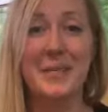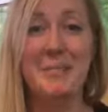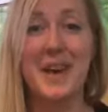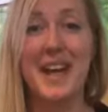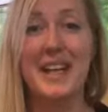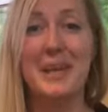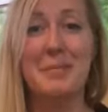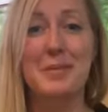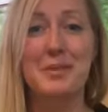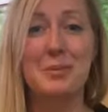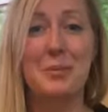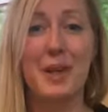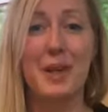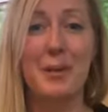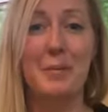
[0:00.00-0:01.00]
My name is
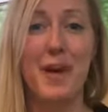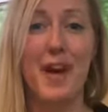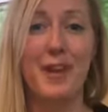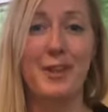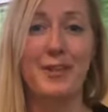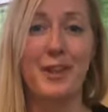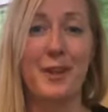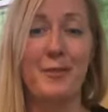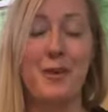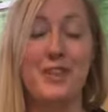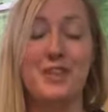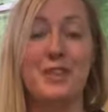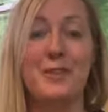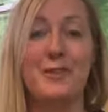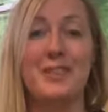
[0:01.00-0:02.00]
Rebecca Packard and I want
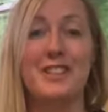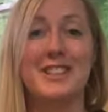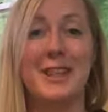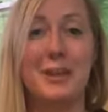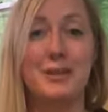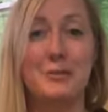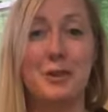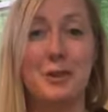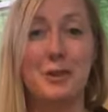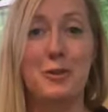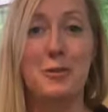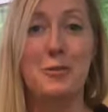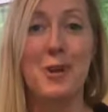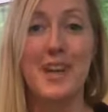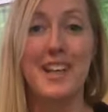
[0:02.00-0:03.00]
to discuss with you
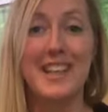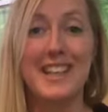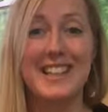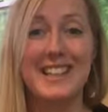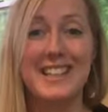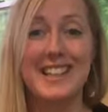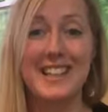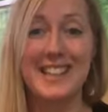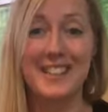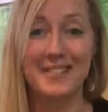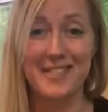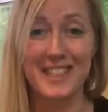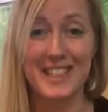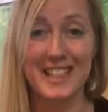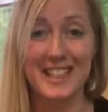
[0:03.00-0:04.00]
what is
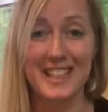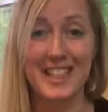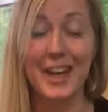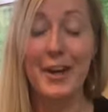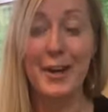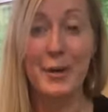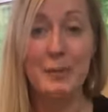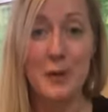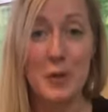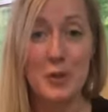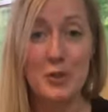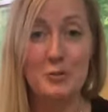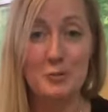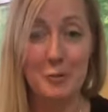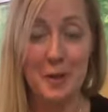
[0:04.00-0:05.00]
EFT,
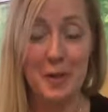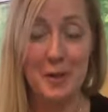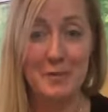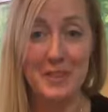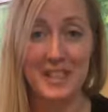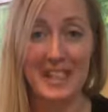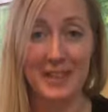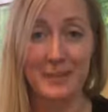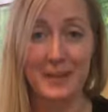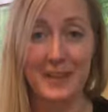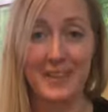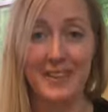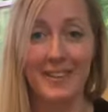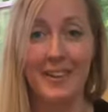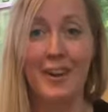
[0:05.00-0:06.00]
Emotion Freedom Tapping,
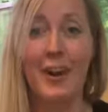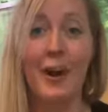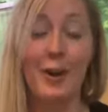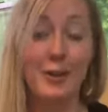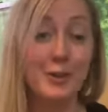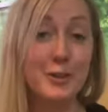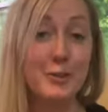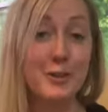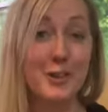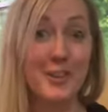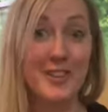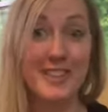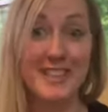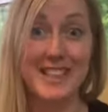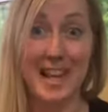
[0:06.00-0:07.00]
also known
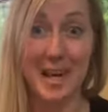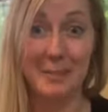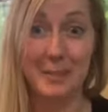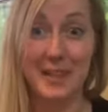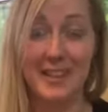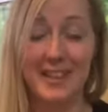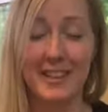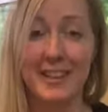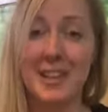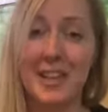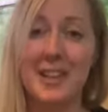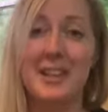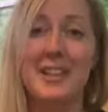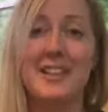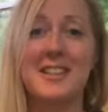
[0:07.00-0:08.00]
as tapping.
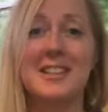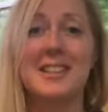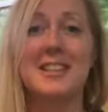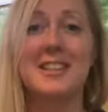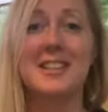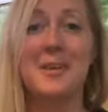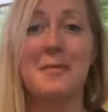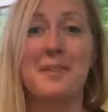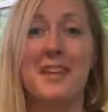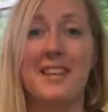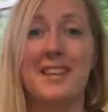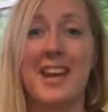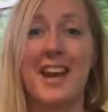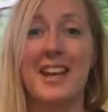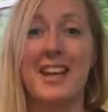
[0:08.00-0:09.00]
This is something
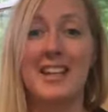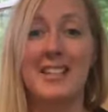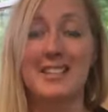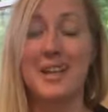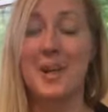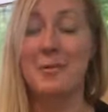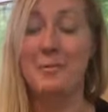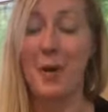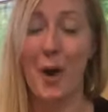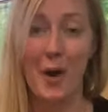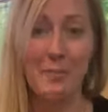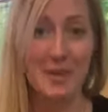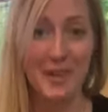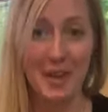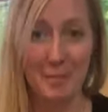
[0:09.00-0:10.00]
that is
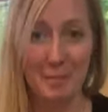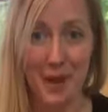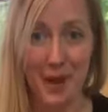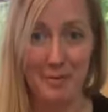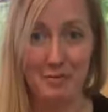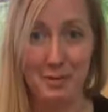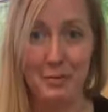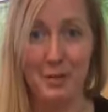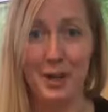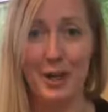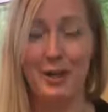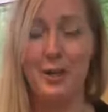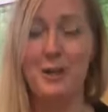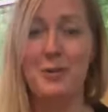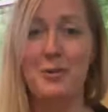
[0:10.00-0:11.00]
popping up everywhere.
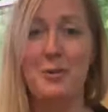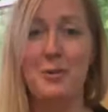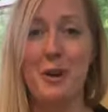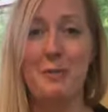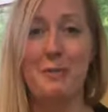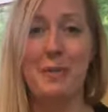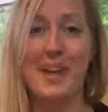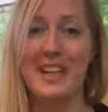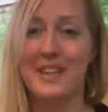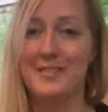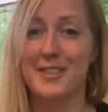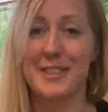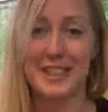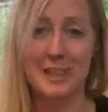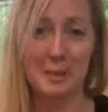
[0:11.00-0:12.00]
You might have
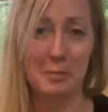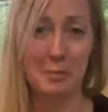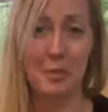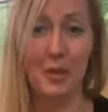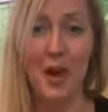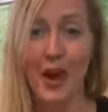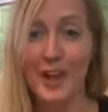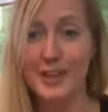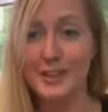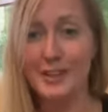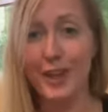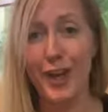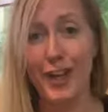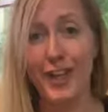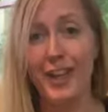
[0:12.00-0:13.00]
seen blogs
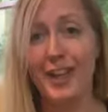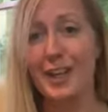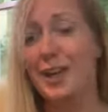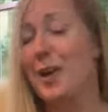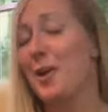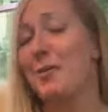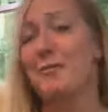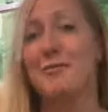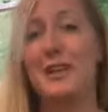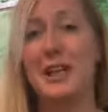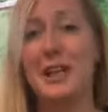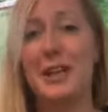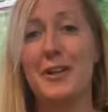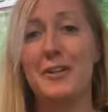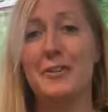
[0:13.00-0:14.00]
on it,
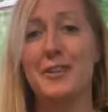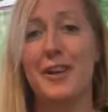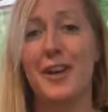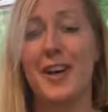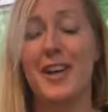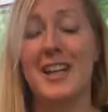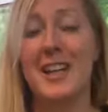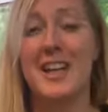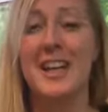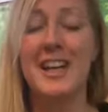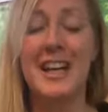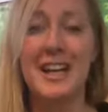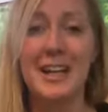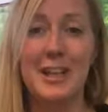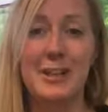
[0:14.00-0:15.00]
videos on it.
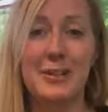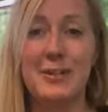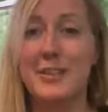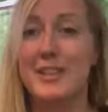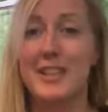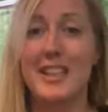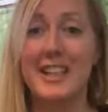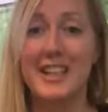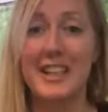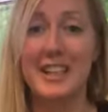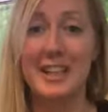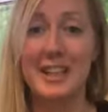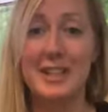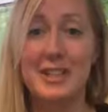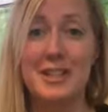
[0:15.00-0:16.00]
You're
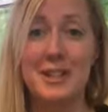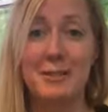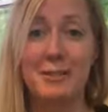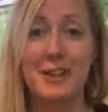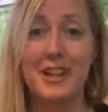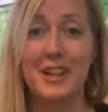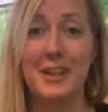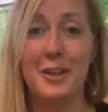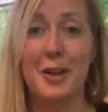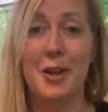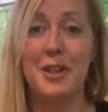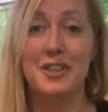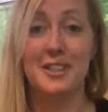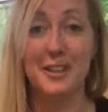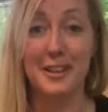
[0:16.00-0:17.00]
seeing different
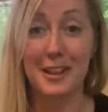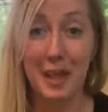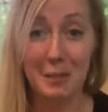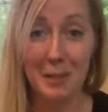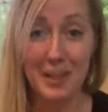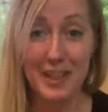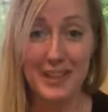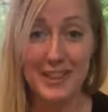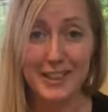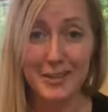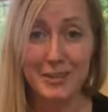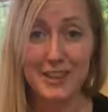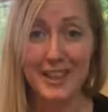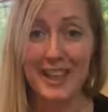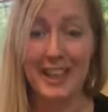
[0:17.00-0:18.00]
celebrities
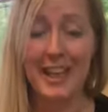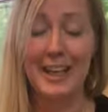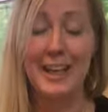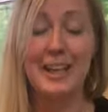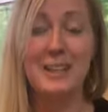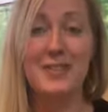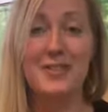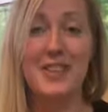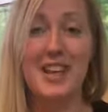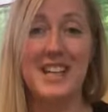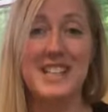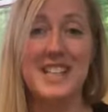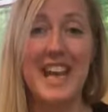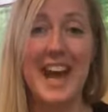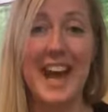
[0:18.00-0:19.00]
using it. It's
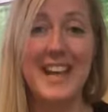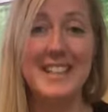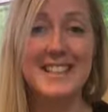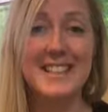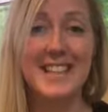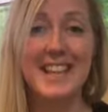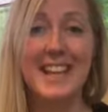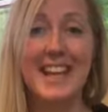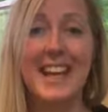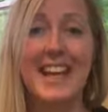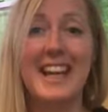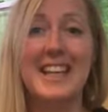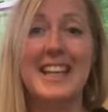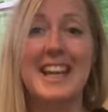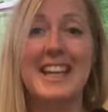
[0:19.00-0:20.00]
fantastic
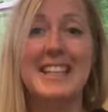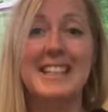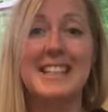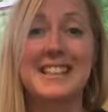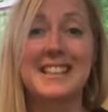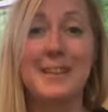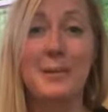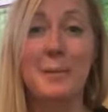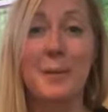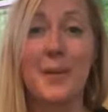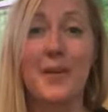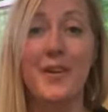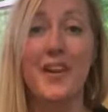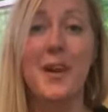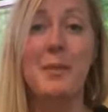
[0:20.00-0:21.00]
and it's
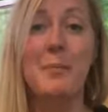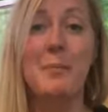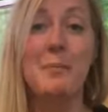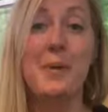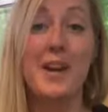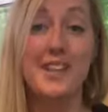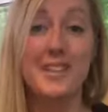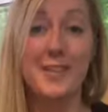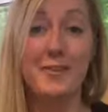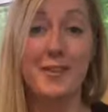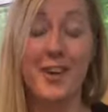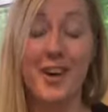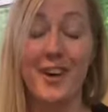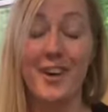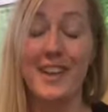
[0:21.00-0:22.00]
simple, and best of
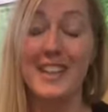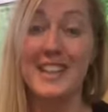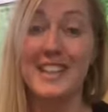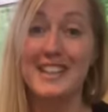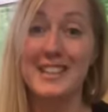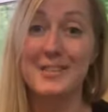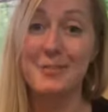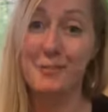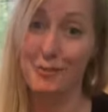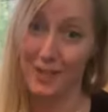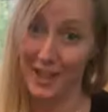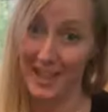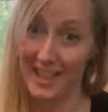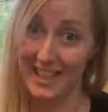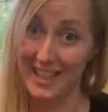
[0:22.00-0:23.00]
all, it's
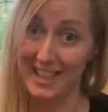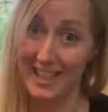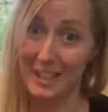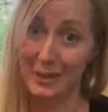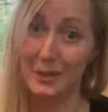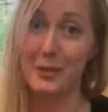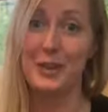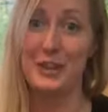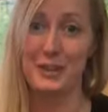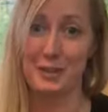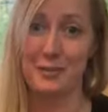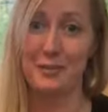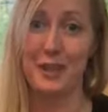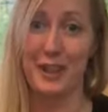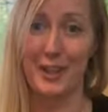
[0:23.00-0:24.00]
free once you
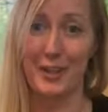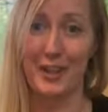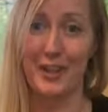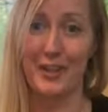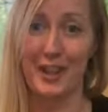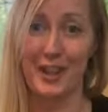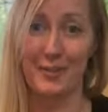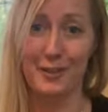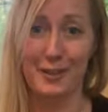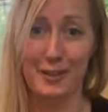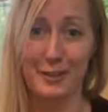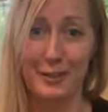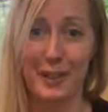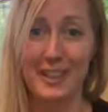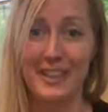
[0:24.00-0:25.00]
figure out how to do
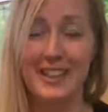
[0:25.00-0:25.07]
it.